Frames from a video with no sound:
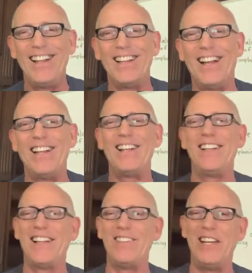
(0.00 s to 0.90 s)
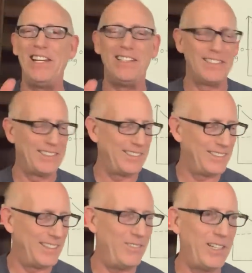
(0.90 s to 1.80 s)
Let, let, me,
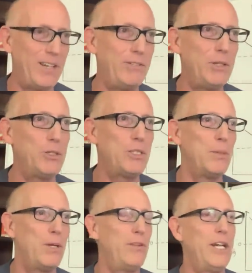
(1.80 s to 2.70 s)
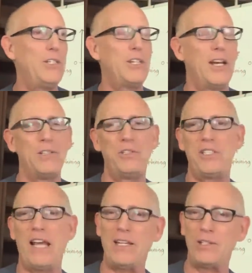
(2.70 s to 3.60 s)
let me give you some advice on
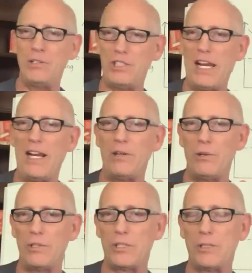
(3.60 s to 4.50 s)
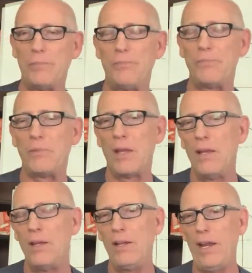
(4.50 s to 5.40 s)
setting standards.
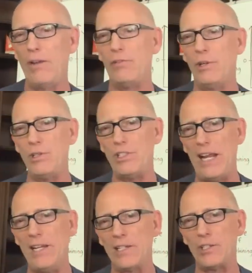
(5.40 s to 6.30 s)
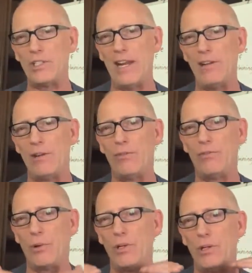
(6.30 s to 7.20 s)
If you're setting a standard
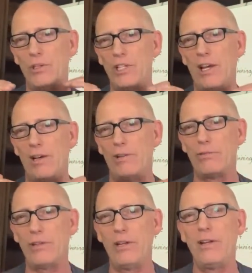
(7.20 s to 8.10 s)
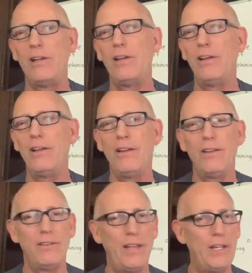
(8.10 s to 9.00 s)
for yourself
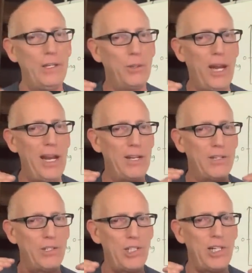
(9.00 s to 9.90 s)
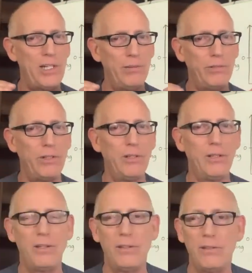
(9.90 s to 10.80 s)
that you can't achieve,
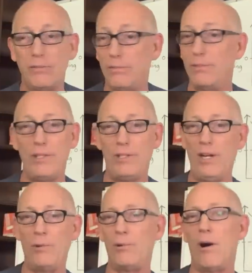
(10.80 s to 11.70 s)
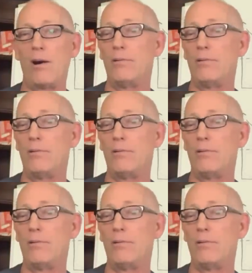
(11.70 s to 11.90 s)
you did it wrong.